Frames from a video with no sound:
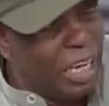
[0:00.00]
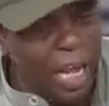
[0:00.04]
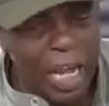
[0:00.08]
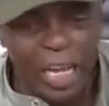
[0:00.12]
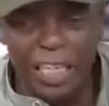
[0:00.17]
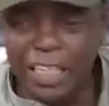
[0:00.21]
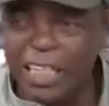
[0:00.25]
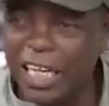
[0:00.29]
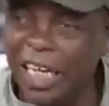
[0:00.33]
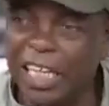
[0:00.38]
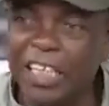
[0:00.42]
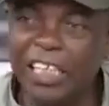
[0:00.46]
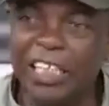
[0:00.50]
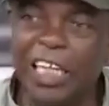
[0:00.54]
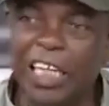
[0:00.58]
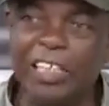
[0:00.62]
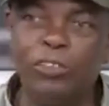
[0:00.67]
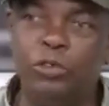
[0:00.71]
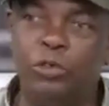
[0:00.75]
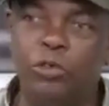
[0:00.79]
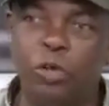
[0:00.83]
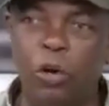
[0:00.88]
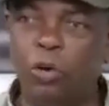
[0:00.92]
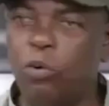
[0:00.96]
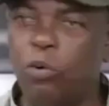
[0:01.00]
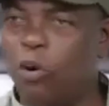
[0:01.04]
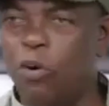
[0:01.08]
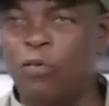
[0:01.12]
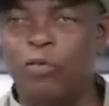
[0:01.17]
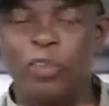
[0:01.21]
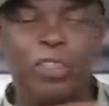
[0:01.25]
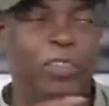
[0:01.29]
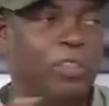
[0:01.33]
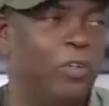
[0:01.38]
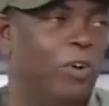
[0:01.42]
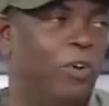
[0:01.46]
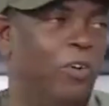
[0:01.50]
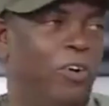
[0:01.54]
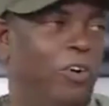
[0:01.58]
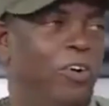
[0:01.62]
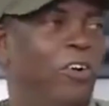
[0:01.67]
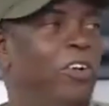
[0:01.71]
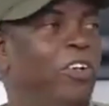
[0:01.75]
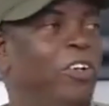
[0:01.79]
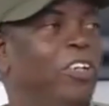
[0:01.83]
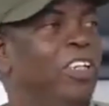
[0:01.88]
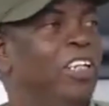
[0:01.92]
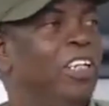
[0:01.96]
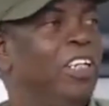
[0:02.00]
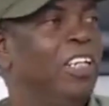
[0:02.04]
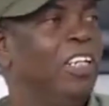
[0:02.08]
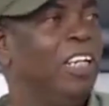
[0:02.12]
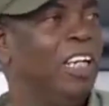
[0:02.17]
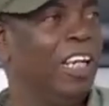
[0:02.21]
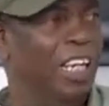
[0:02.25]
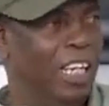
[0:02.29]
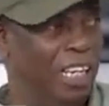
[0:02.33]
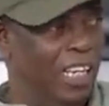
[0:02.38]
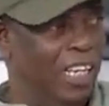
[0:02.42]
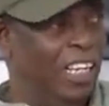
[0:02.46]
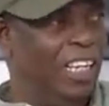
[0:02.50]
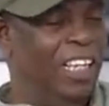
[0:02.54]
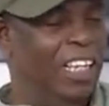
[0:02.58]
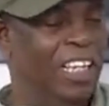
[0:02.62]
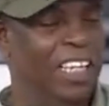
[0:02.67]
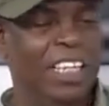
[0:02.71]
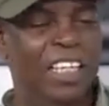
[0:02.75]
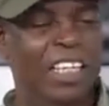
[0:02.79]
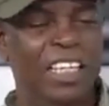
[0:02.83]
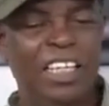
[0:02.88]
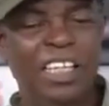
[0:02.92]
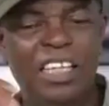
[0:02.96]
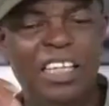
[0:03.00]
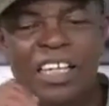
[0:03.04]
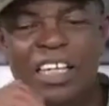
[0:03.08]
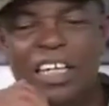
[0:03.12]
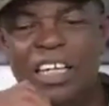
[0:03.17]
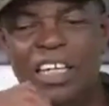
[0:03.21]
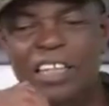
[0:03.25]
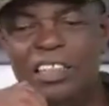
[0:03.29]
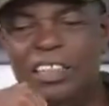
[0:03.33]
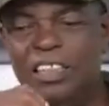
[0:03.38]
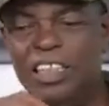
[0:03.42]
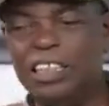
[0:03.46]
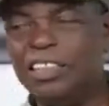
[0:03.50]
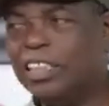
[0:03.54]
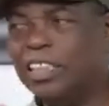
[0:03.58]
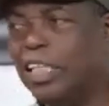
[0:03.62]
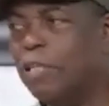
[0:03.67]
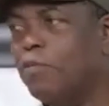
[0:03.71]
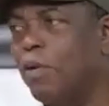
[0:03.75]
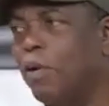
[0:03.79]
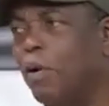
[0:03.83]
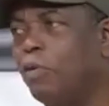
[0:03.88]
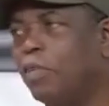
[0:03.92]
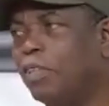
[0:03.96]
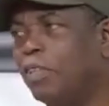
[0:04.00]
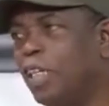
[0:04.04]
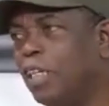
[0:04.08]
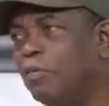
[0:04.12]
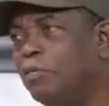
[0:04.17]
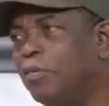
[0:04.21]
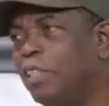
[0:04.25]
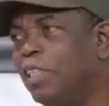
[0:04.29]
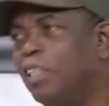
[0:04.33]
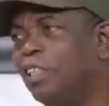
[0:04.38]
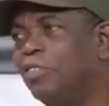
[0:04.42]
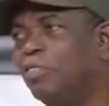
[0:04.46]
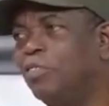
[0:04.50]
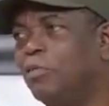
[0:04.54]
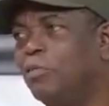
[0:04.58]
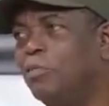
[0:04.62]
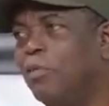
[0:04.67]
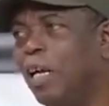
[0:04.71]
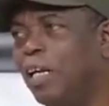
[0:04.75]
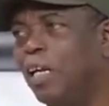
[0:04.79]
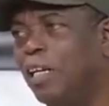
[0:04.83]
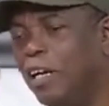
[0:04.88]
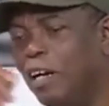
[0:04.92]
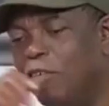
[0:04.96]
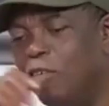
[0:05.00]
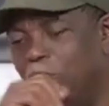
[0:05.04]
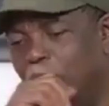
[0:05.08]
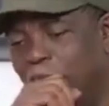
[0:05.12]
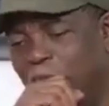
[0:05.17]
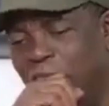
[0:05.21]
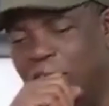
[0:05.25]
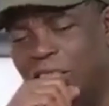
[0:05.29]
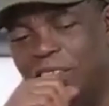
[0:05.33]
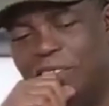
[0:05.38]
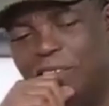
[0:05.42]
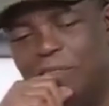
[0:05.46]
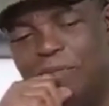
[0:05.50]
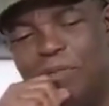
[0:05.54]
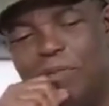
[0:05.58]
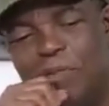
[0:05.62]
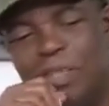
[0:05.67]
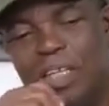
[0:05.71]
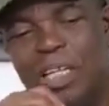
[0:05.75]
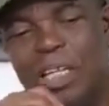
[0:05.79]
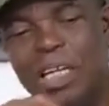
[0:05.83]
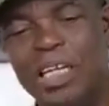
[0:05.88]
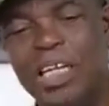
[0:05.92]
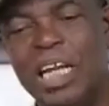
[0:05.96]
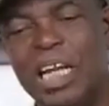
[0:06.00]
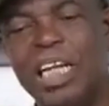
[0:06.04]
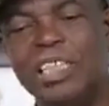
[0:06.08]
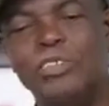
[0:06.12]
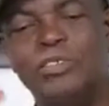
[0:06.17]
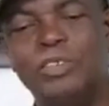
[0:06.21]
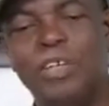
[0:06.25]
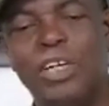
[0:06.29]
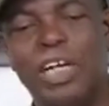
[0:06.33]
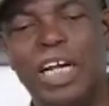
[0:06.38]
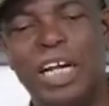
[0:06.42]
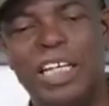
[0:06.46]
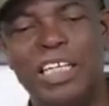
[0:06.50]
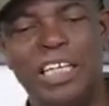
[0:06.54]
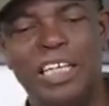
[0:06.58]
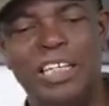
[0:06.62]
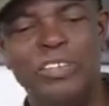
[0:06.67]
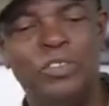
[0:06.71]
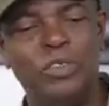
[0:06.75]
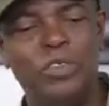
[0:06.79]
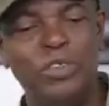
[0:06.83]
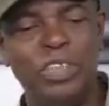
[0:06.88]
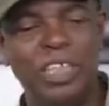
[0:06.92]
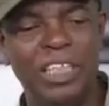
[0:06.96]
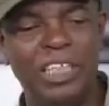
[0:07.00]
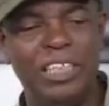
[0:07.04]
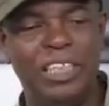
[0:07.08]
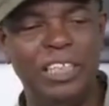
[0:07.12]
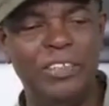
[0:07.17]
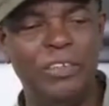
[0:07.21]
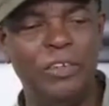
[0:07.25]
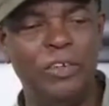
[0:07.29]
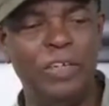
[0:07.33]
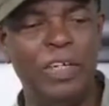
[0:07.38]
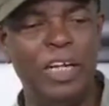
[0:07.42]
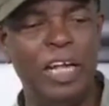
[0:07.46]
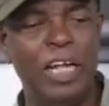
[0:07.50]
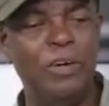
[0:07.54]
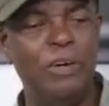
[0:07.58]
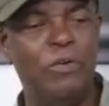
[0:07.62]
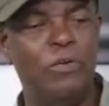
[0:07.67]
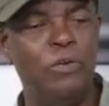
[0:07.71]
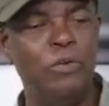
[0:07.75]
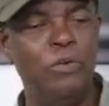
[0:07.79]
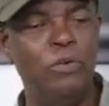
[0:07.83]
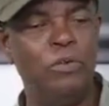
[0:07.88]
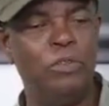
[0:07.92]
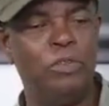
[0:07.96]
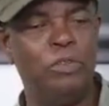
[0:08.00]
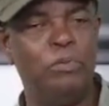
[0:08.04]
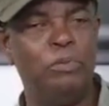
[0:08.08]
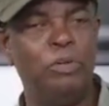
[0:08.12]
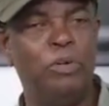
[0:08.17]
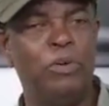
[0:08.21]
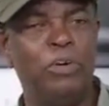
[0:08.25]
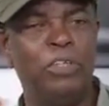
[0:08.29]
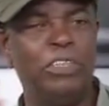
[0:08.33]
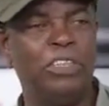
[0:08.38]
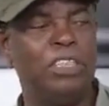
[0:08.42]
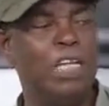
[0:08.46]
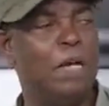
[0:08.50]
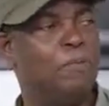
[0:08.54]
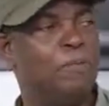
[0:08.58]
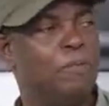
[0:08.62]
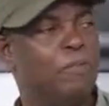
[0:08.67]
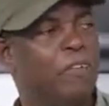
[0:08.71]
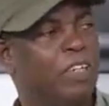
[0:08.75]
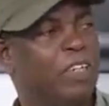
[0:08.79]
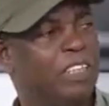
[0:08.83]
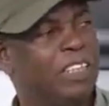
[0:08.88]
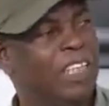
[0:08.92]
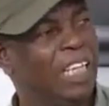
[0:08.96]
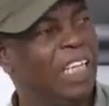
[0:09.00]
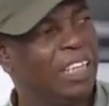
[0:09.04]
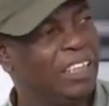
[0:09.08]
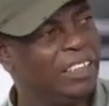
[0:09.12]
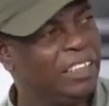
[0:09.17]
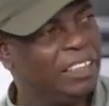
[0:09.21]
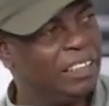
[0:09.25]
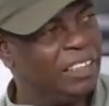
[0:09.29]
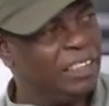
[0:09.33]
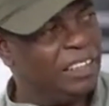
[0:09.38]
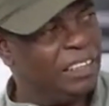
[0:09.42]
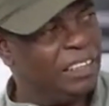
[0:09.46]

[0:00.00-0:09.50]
And then the joke of it all is the statement which has been issued by government that as for Ghanaian soldiers, they don't like coups because they are professionals.